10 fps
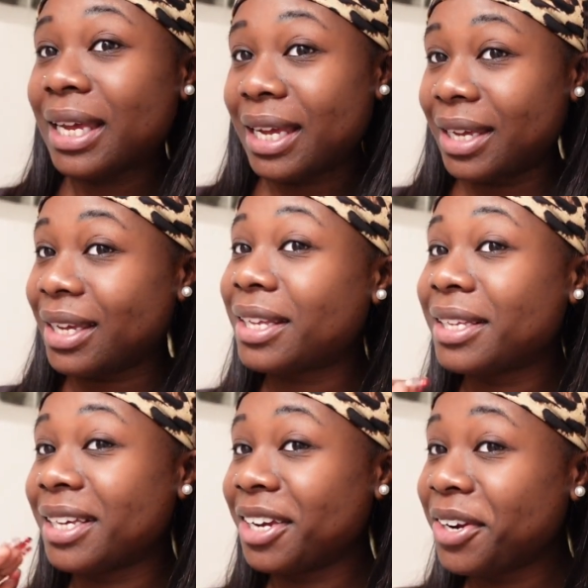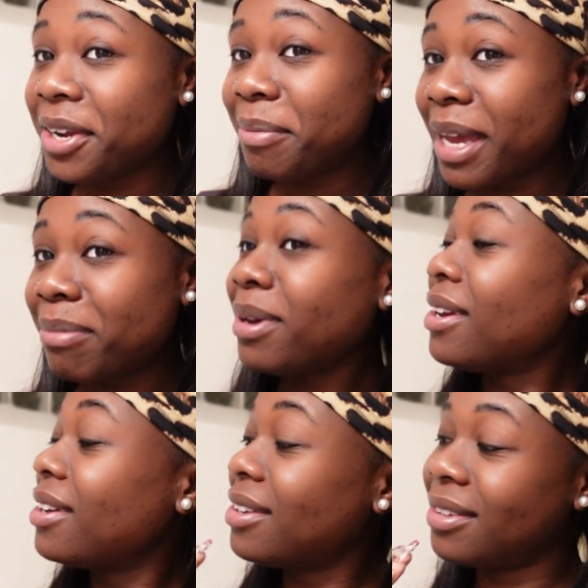like to carry a baby
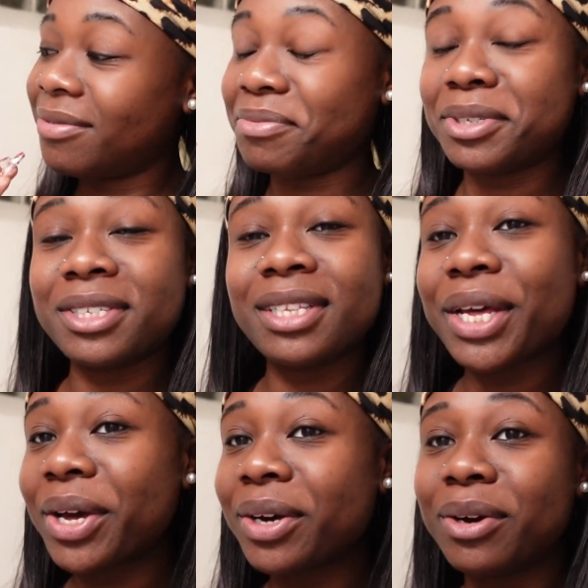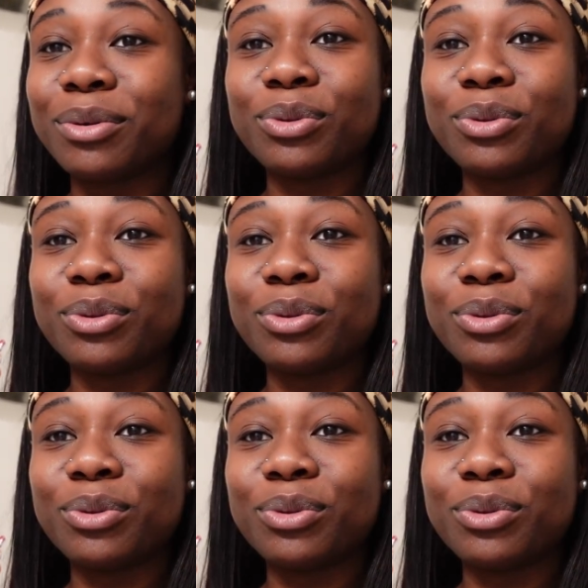for this long, go